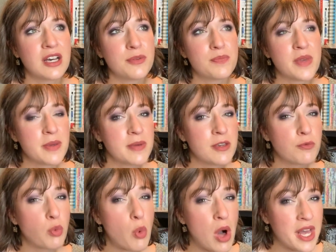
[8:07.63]
maybe
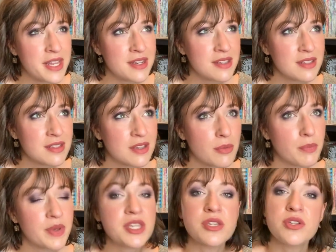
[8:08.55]
one,
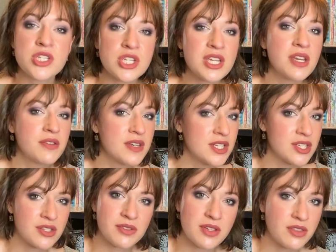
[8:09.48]
but usually I read
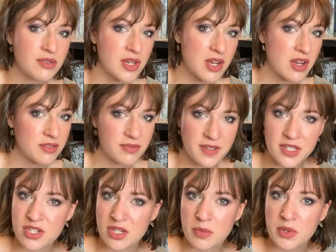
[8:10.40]
2 or 3
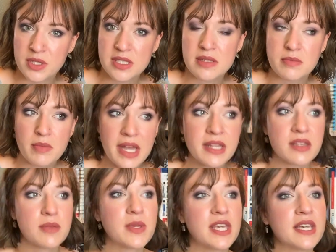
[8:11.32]
nonfiction books a
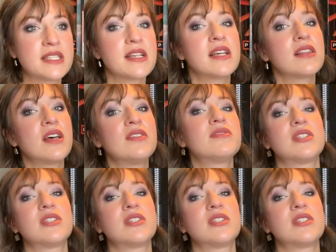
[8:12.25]
month because I love